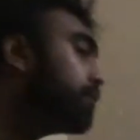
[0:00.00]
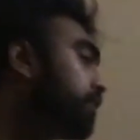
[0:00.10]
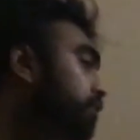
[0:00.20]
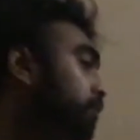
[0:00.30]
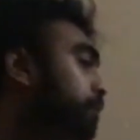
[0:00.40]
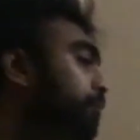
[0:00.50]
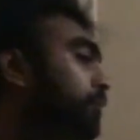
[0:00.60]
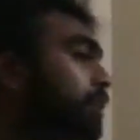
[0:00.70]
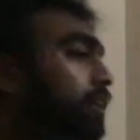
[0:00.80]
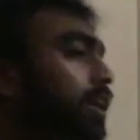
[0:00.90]
do the people
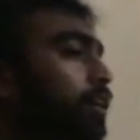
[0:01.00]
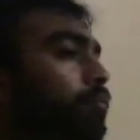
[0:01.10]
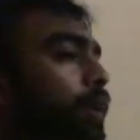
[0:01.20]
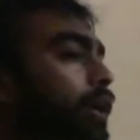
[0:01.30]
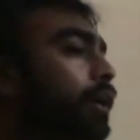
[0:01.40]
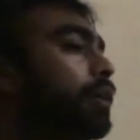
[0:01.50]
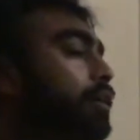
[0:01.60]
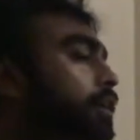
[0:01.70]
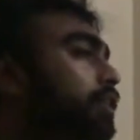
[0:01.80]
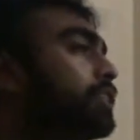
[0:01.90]
think that my
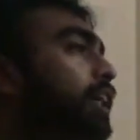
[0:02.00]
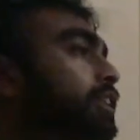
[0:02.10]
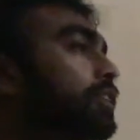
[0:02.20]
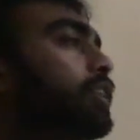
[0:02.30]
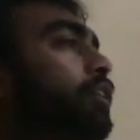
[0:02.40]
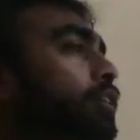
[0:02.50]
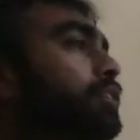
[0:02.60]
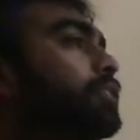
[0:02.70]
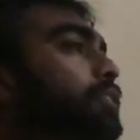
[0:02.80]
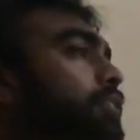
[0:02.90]

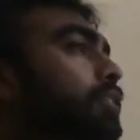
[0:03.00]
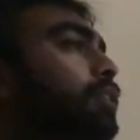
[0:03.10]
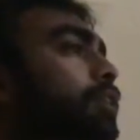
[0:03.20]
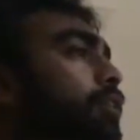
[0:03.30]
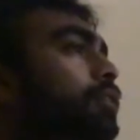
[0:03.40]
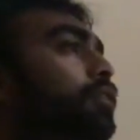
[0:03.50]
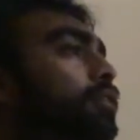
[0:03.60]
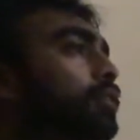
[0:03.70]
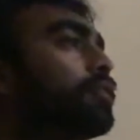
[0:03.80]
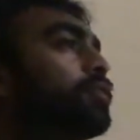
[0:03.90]
Sagittarius is in a
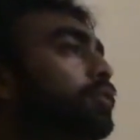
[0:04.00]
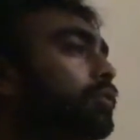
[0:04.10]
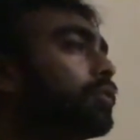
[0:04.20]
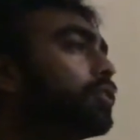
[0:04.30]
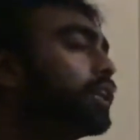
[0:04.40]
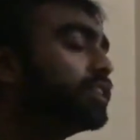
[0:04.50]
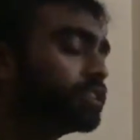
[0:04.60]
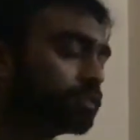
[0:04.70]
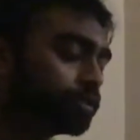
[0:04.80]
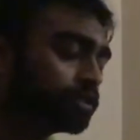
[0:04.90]

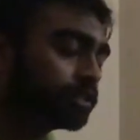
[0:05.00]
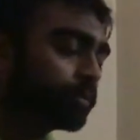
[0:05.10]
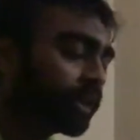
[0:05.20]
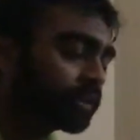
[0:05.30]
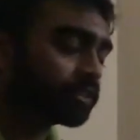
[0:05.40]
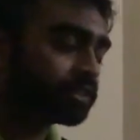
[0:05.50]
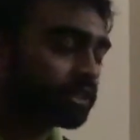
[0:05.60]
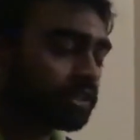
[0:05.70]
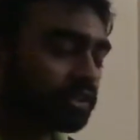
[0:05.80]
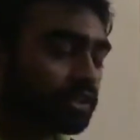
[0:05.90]
less good space?
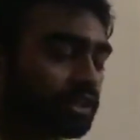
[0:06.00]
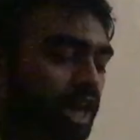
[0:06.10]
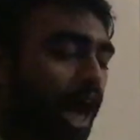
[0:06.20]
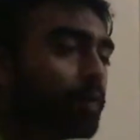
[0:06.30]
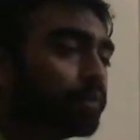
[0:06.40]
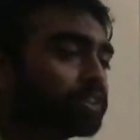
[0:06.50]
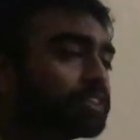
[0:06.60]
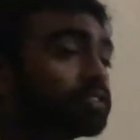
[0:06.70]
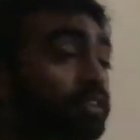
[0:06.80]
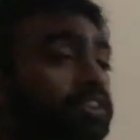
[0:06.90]
High
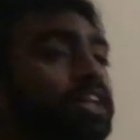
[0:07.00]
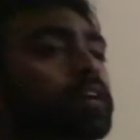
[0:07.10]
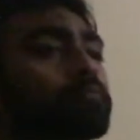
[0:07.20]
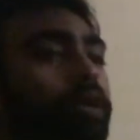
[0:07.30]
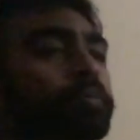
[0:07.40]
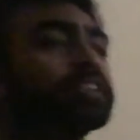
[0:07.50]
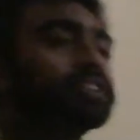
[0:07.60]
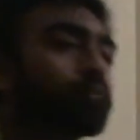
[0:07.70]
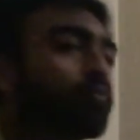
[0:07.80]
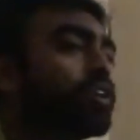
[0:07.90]
Priestess reverse. Maybe
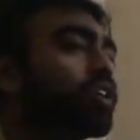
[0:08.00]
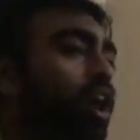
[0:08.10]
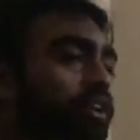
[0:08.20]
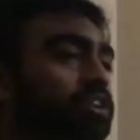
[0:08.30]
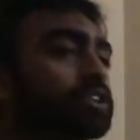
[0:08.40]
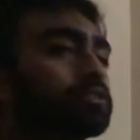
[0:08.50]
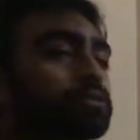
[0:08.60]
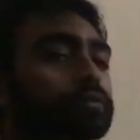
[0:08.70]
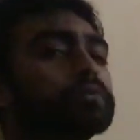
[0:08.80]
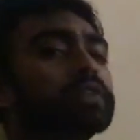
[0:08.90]
someone caught
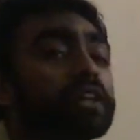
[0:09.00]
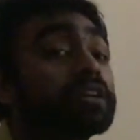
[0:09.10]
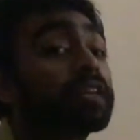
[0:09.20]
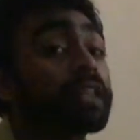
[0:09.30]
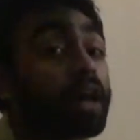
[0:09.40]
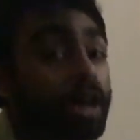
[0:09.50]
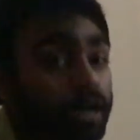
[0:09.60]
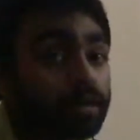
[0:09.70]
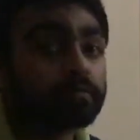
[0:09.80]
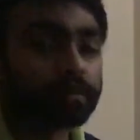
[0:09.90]
you in a
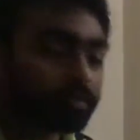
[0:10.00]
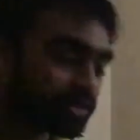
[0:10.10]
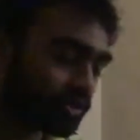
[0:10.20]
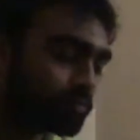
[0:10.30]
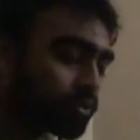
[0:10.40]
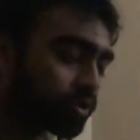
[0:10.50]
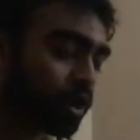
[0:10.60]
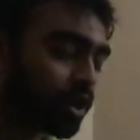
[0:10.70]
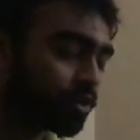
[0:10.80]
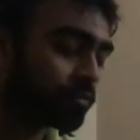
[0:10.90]
lie. Maybe someone
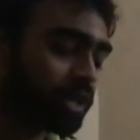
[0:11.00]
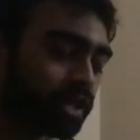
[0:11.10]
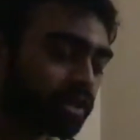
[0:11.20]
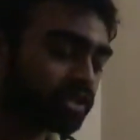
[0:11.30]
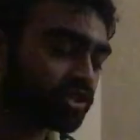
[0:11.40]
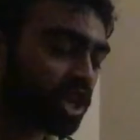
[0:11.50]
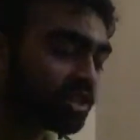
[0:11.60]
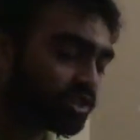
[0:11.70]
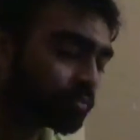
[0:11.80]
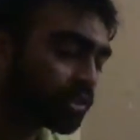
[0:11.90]
caught you being
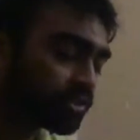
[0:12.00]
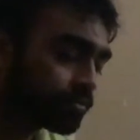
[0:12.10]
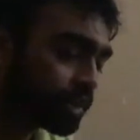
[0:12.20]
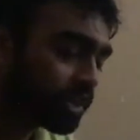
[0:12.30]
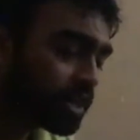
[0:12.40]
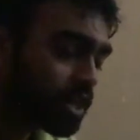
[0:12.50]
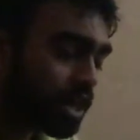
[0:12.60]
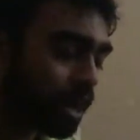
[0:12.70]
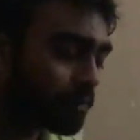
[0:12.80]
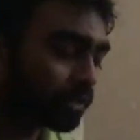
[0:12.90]
dishonest about something,
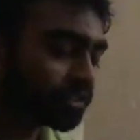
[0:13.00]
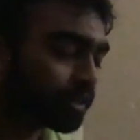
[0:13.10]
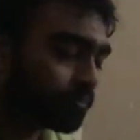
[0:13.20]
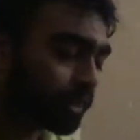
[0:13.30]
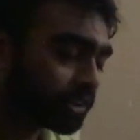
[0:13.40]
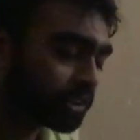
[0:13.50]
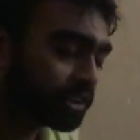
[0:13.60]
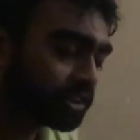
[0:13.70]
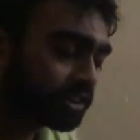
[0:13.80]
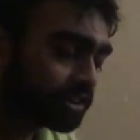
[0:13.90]
about some
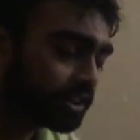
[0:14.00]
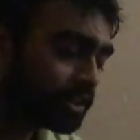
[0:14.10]
messages,